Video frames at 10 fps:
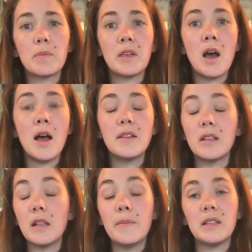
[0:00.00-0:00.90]
beyond the
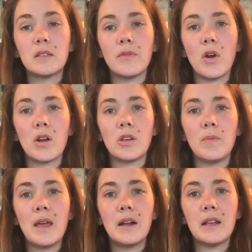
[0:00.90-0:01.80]
limits of our
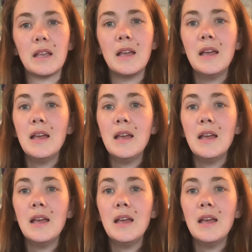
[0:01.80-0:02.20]
humanity.